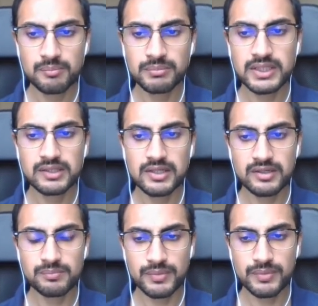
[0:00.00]
But then the
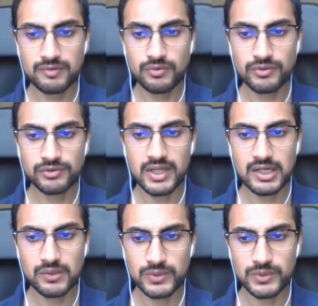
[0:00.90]
layer before that,